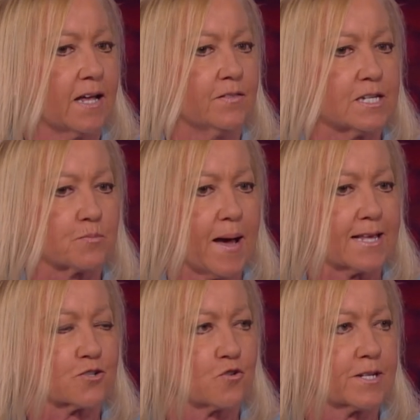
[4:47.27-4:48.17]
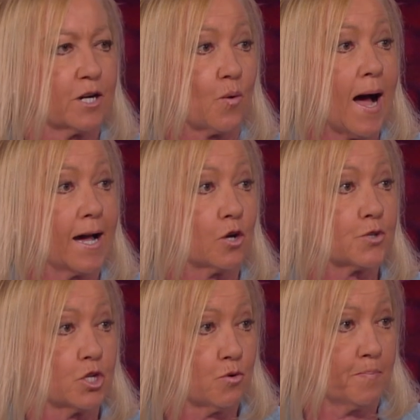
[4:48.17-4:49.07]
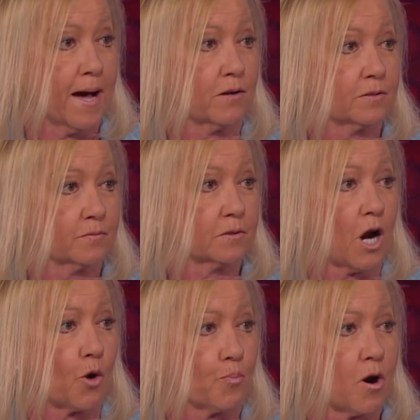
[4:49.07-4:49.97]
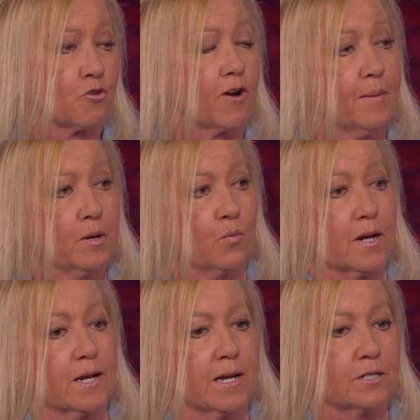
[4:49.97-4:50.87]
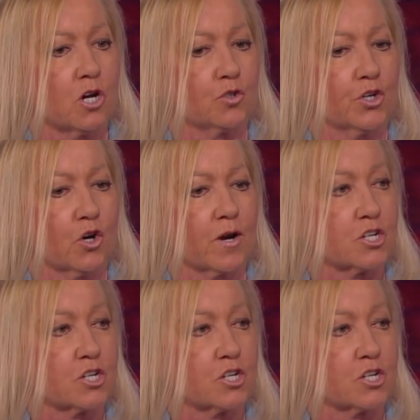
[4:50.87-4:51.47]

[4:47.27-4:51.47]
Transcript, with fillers: and these pastors in Ohio knew about our program and went and told her,